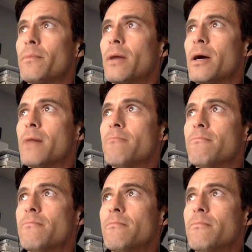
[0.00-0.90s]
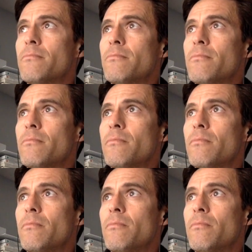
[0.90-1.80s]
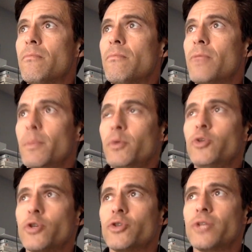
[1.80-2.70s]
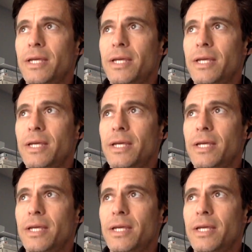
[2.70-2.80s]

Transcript: Um, the Blue Church